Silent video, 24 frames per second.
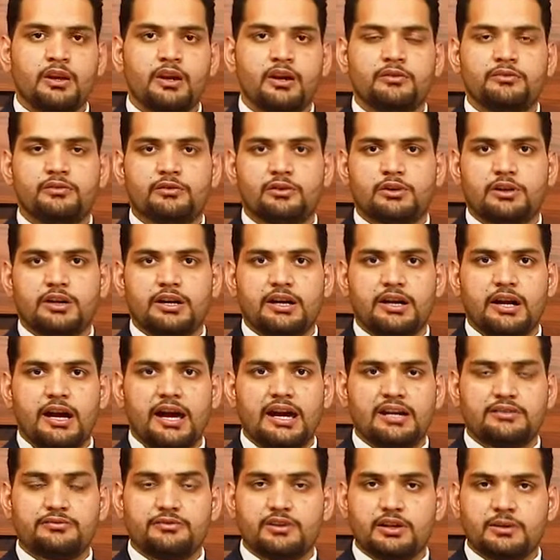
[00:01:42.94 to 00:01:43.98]
For
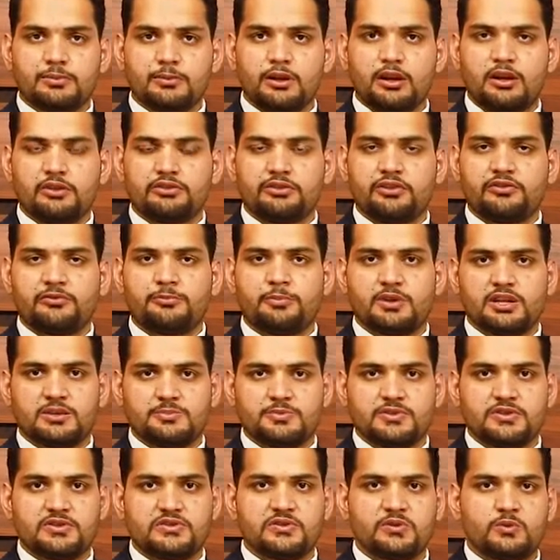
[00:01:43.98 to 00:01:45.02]
adverb clause of
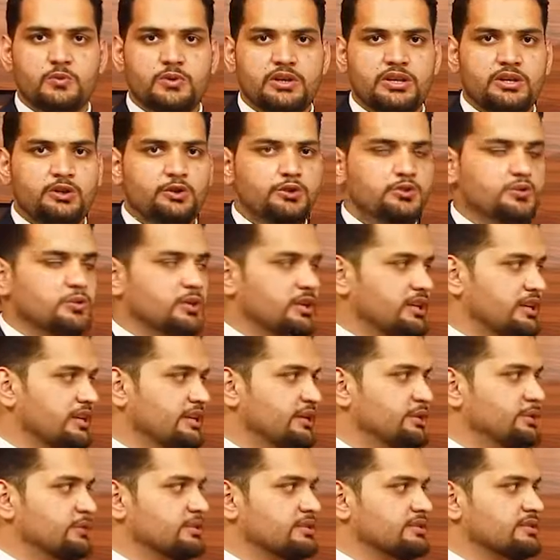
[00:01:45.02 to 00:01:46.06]
purpose, we usually
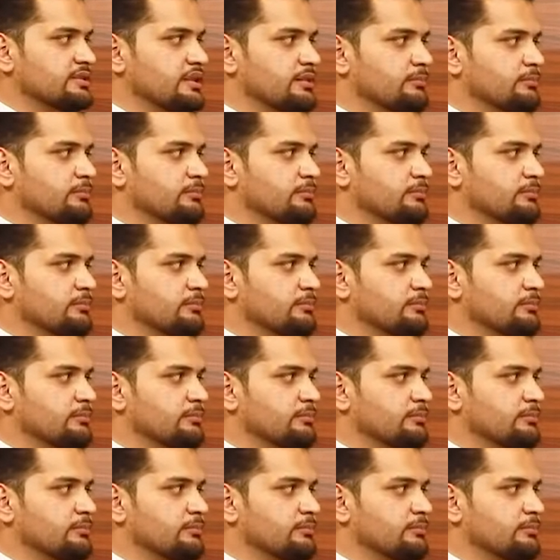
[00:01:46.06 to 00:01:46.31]
use the